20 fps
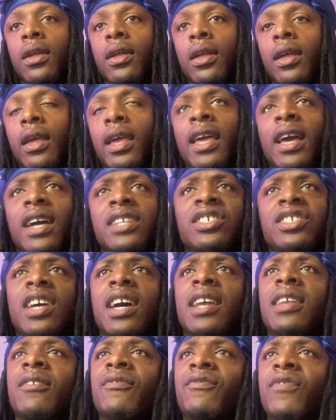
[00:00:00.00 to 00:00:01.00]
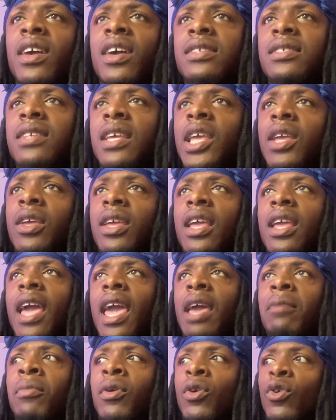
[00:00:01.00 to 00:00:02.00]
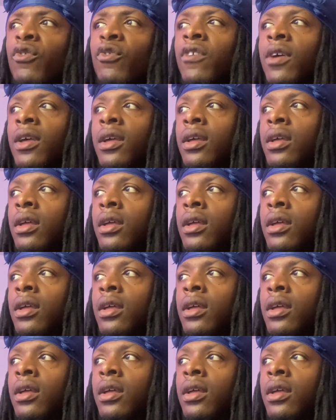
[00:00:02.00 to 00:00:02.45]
He got shot in the face and he ain't moving.